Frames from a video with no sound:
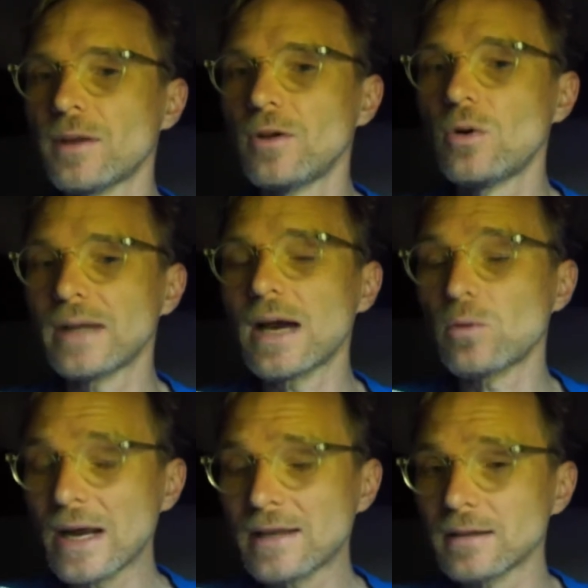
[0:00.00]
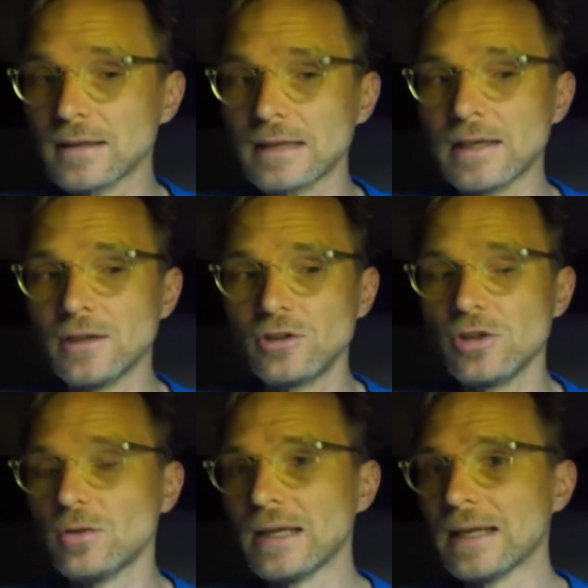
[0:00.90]
who are now regularly
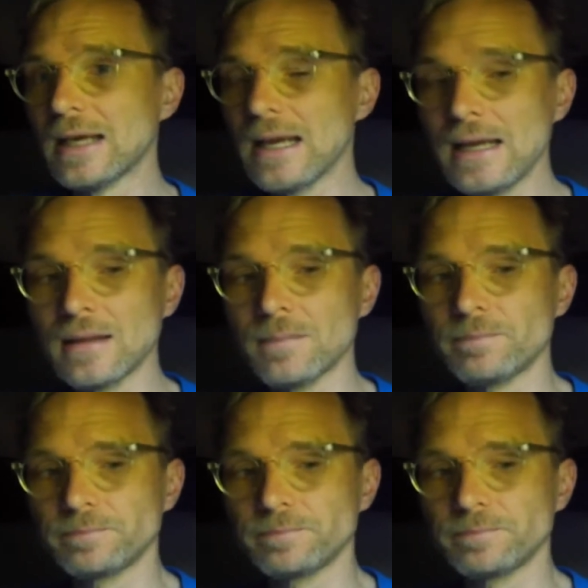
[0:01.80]
tuning in.